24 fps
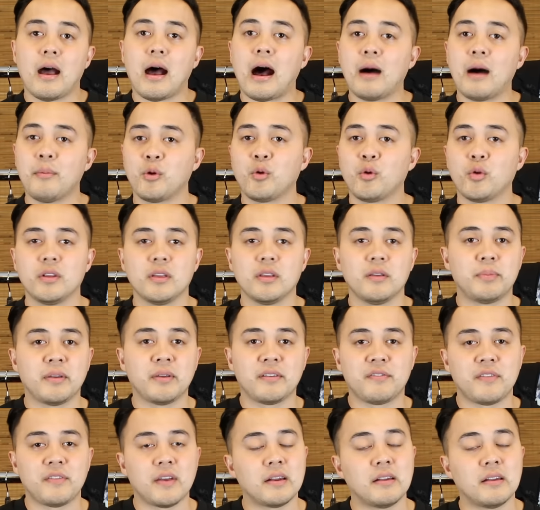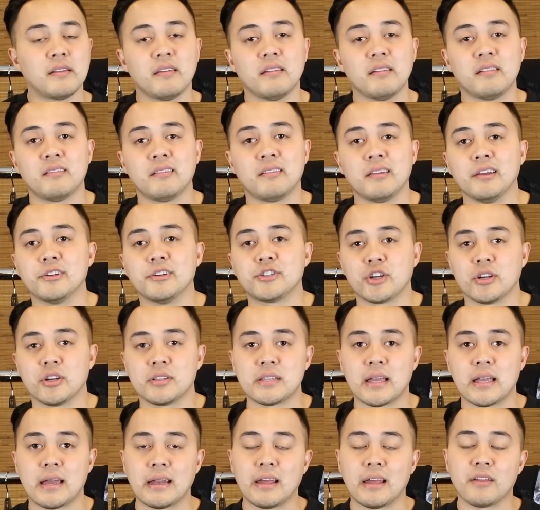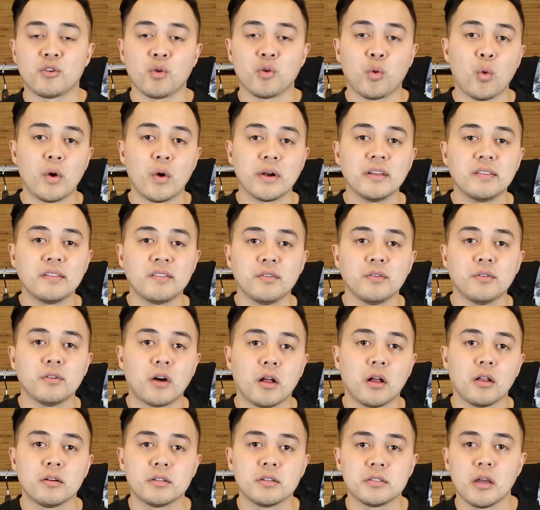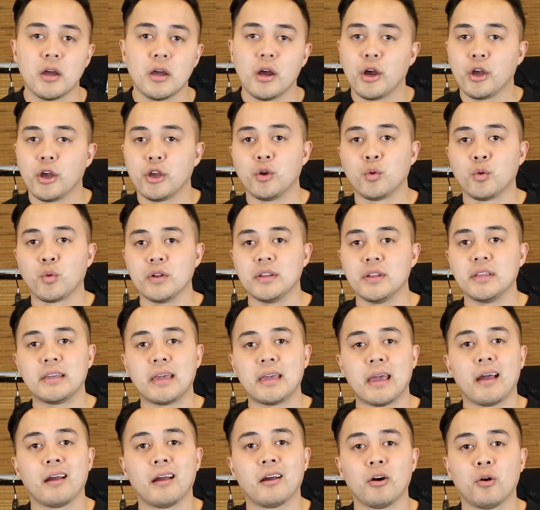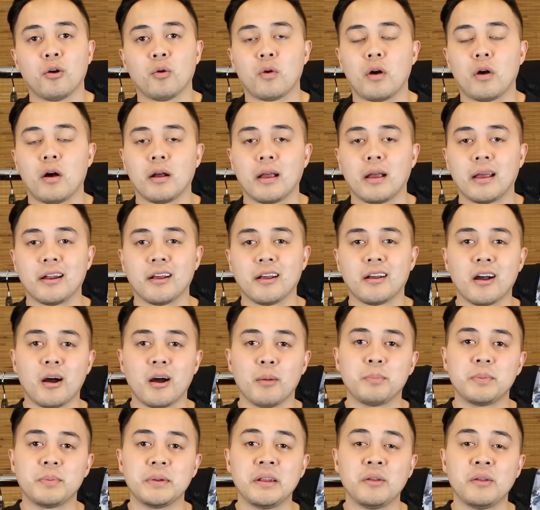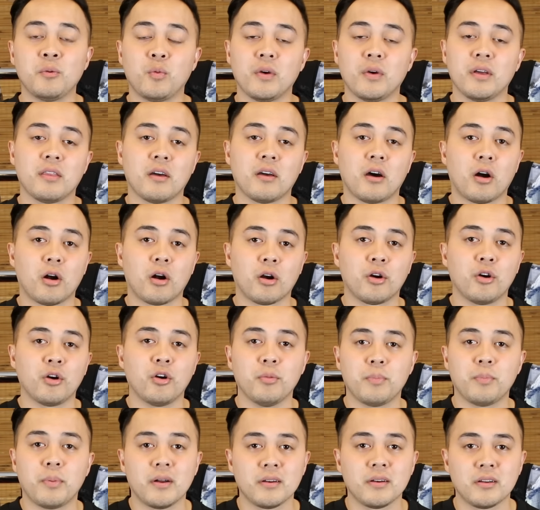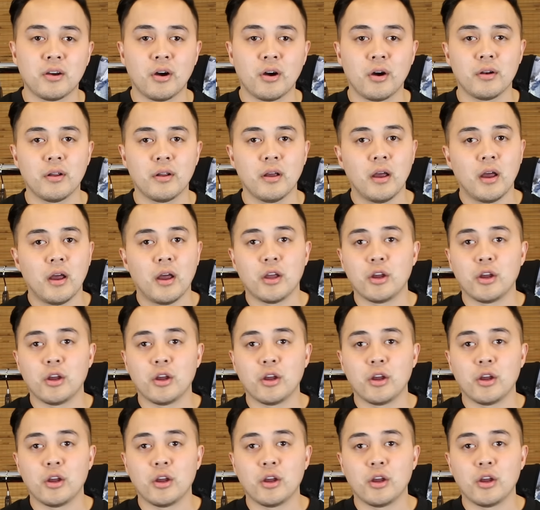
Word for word: I'm a really big fan of these t-shirts and at $22 you really can't go wrong and accompanied with our coupon code